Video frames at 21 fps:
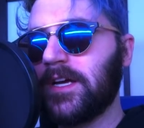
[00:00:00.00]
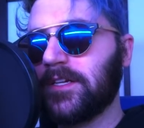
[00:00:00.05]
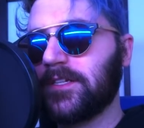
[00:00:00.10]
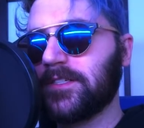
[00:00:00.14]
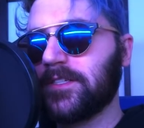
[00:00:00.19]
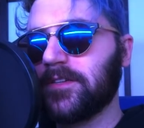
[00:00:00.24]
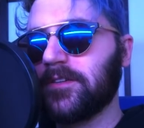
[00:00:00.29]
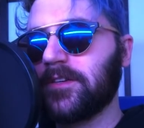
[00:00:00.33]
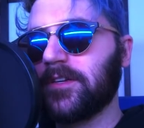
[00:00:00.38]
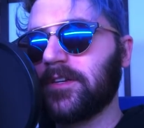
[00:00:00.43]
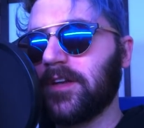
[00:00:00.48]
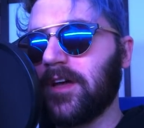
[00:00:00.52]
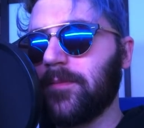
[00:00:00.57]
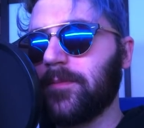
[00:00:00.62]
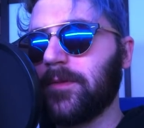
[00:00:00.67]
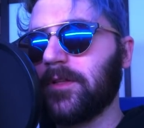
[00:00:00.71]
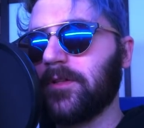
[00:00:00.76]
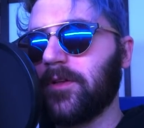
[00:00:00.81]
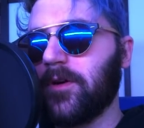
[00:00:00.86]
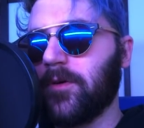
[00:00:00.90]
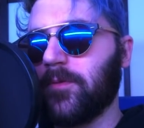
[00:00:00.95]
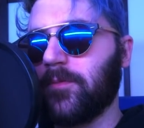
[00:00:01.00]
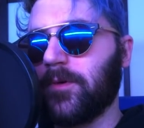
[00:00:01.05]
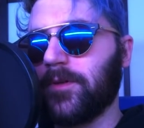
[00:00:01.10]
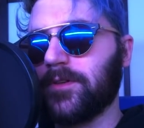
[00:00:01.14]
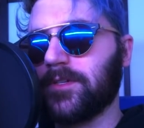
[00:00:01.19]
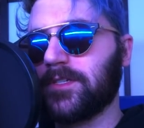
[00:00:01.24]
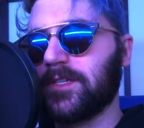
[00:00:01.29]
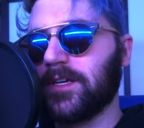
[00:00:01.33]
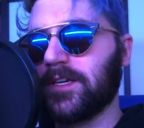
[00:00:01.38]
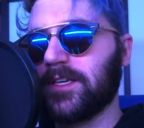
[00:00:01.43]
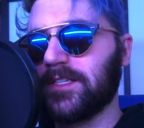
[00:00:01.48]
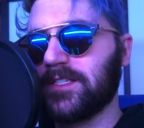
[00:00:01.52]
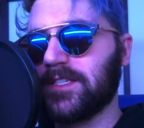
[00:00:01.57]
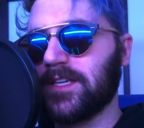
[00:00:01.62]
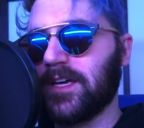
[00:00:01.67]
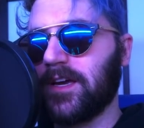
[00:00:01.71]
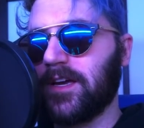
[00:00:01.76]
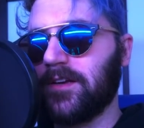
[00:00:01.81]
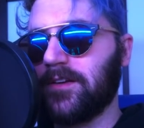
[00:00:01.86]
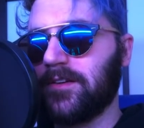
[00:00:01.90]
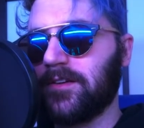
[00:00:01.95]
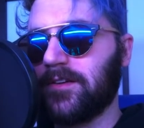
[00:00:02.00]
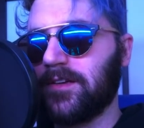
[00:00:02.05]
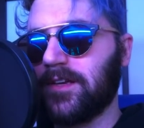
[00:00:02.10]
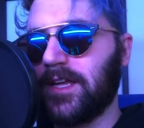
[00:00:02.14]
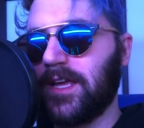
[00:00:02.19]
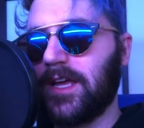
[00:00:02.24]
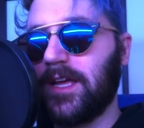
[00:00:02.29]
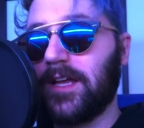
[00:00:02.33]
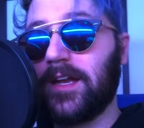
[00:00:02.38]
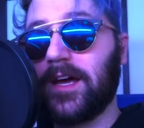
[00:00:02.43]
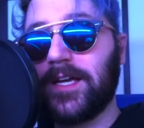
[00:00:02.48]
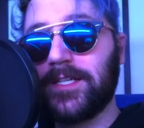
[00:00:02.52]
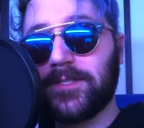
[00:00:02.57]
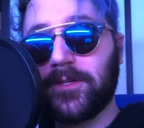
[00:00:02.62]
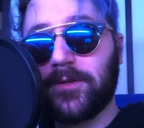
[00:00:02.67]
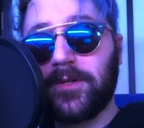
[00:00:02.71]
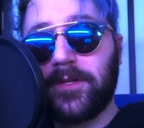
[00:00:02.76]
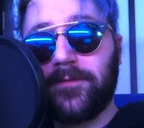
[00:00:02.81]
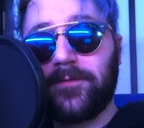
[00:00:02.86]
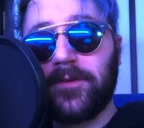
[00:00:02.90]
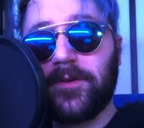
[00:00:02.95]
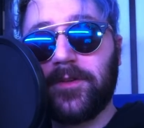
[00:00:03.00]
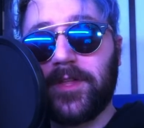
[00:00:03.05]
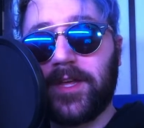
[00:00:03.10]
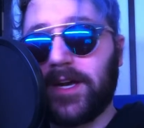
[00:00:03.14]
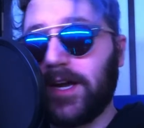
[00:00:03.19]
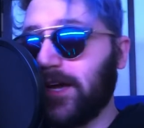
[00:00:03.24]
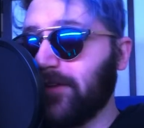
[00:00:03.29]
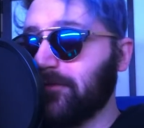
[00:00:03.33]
just looking to not be alone while they're stuck inside, and I totally feel that. I